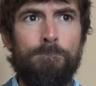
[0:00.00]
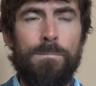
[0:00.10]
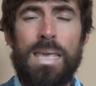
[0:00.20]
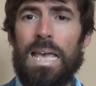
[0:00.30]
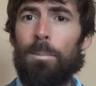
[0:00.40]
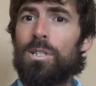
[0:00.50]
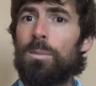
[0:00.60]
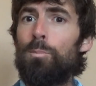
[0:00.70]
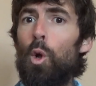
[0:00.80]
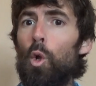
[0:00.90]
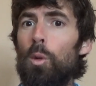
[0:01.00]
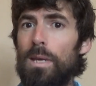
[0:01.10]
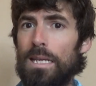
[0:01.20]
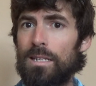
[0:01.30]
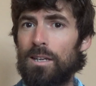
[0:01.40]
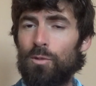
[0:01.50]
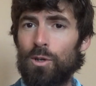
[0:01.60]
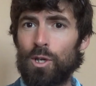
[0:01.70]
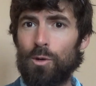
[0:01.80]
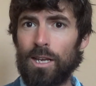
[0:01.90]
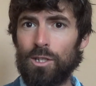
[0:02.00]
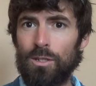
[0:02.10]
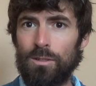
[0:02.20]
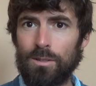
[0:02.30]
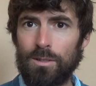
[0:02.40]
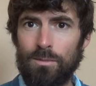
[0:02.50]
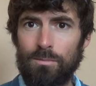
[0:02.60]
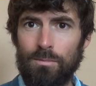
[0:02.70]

being able to pull me in different directions.